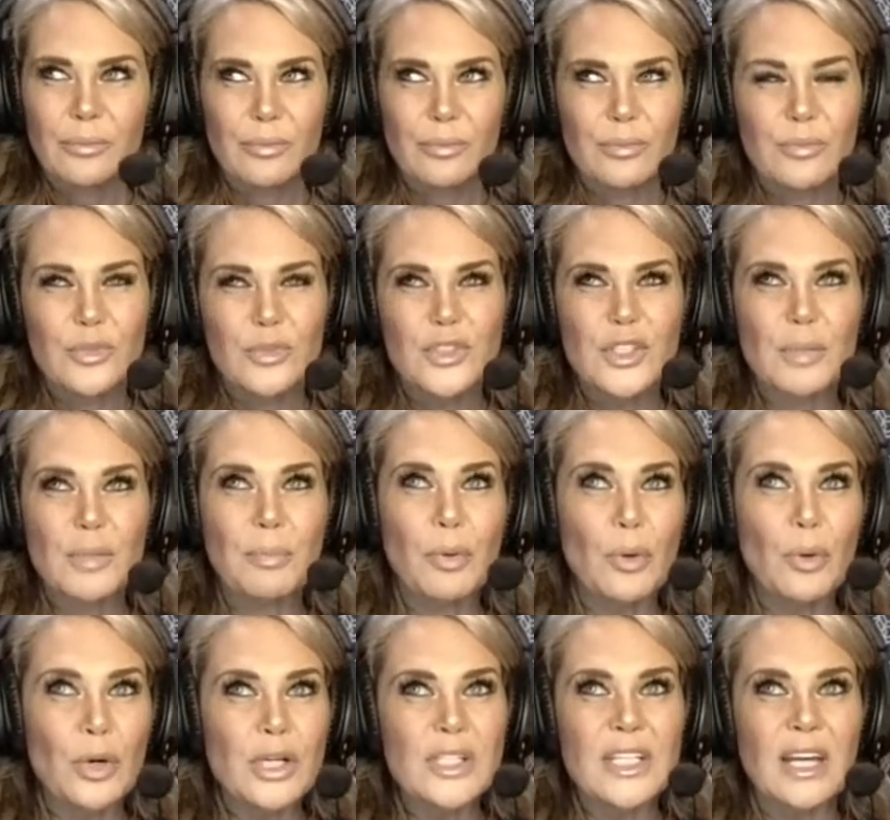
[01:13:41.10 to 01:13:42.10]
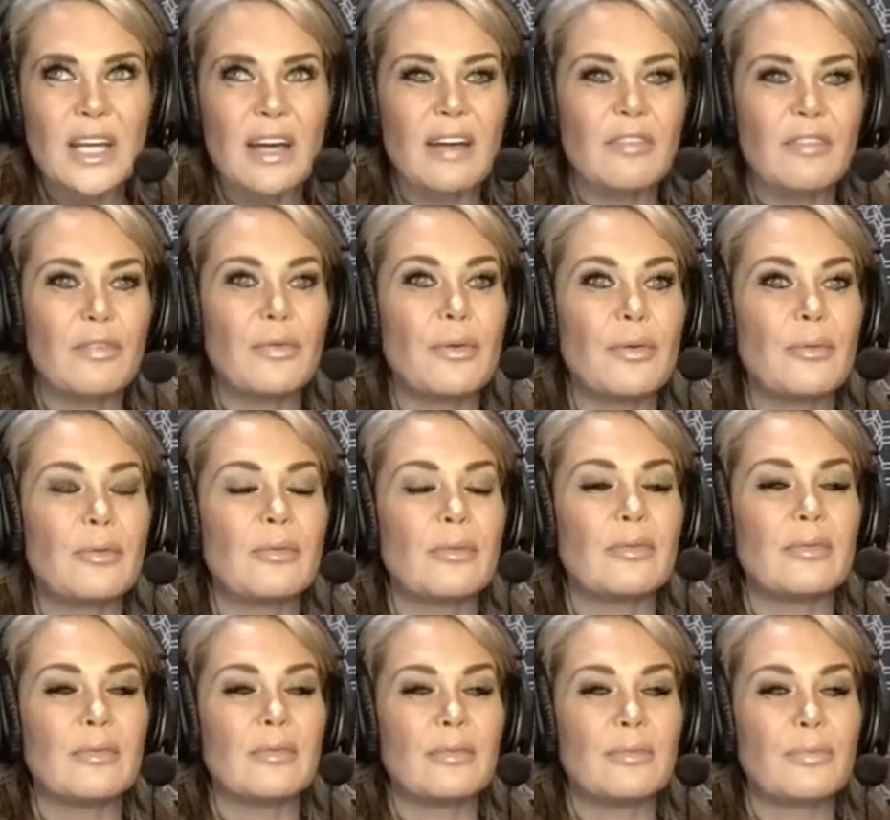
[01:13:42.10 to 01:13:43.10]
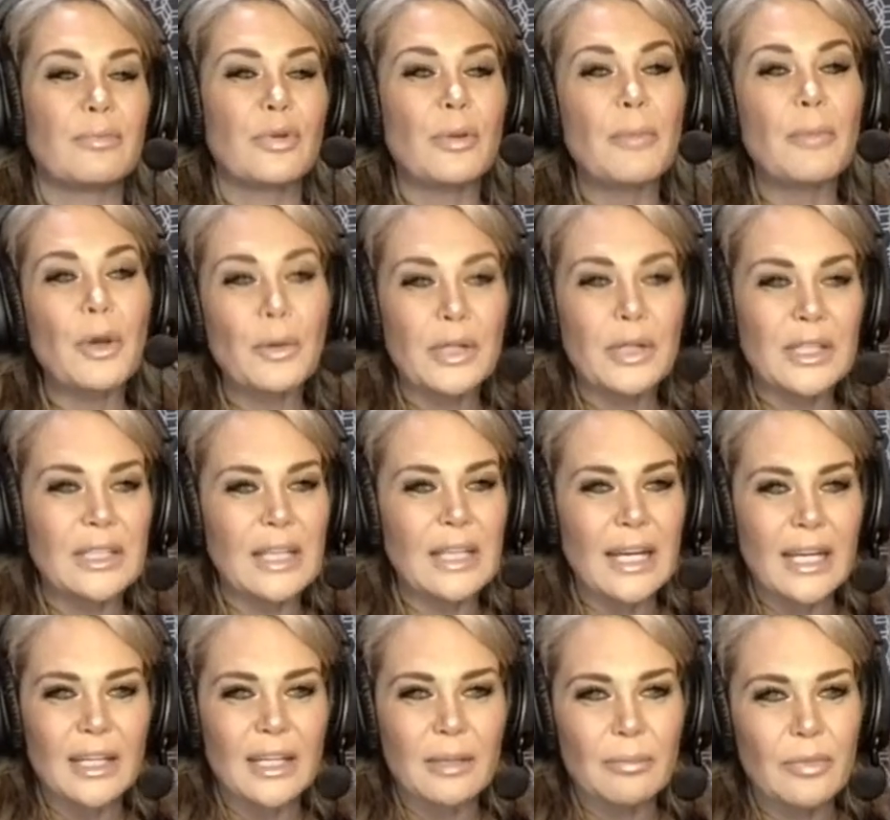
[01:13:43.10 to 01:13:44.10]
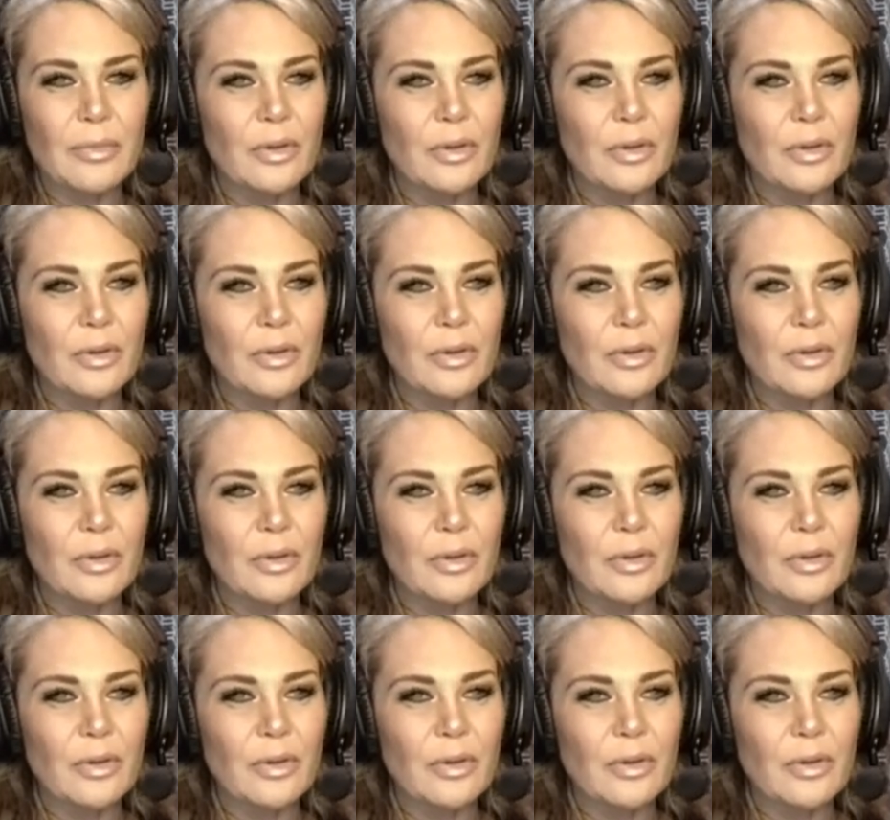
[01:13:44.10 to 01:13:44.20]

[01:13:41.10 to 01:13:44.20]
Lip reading: support of promoting an item.